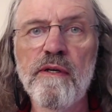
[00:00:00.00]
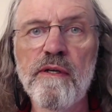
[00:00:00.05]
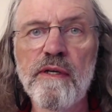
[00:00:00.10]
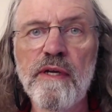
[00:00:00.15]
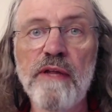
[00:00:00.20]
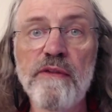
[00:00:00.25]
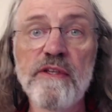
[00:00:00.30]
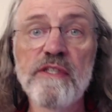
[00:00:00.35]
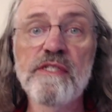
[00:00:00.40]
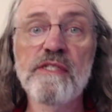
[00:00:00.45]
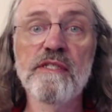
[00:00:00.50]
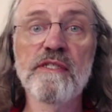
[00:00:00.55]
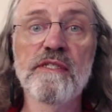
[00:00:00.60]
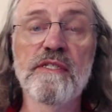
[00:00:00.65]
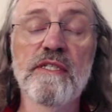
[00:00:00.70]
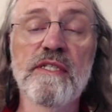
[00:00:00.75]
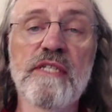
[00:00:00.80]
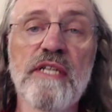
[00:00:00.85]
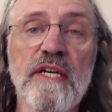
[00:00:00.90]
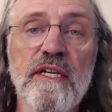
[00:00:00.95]
And this is
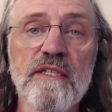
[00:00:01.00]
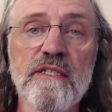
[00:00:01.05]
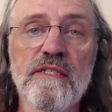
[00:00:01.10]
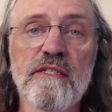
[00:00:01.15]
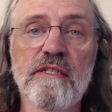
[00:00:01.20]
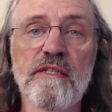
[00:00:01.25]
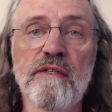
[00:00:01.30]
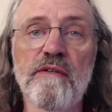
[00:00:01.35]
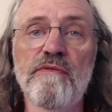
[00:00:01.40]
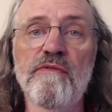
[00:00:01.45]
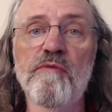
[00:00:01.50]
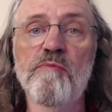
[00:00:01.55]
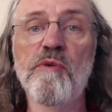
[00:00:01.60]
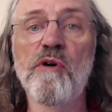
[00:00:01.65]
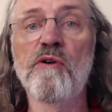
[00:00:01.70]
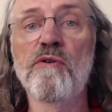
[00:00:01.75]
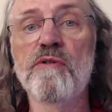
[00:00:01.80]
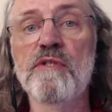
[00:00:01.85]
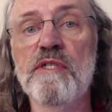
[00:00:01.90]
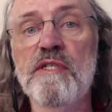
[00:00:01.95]
the test of the
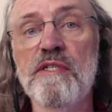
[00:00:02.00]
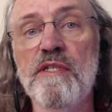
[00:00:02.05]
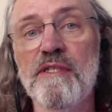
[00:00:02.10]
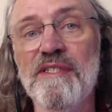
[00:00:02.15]
Bose